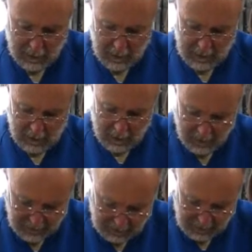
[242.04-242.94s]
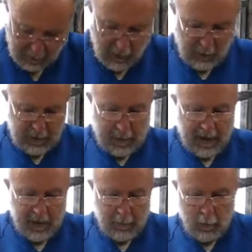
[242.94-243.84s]
Now obviously I'll
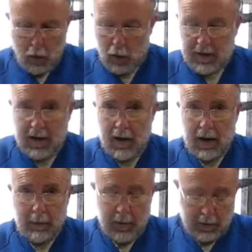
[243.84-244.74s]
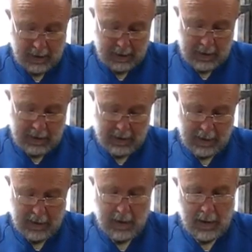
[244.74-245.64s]
spend more time doing this,
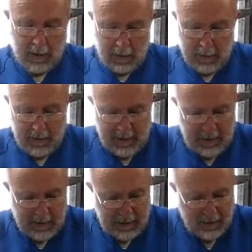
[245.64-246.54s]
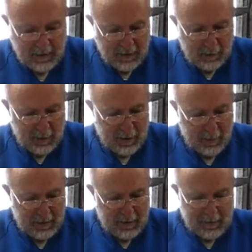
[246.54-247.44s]
but this is just for the
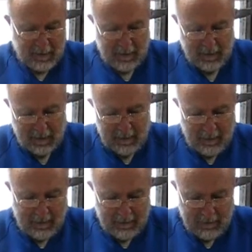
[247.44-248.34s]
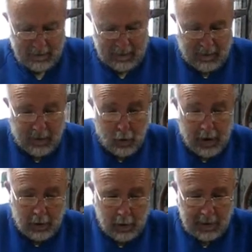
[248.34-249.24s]
purpose of the
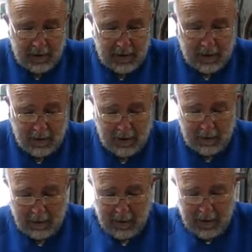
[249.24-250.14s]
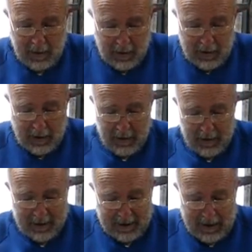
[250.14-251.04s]
record, to show
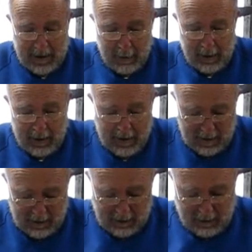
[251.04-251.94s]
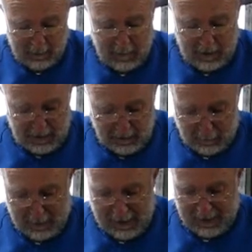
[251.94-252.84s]
that it can be done, and I'm just not
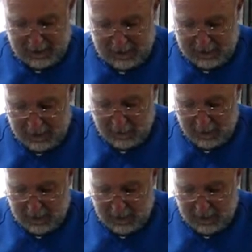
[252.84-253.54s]
making this up.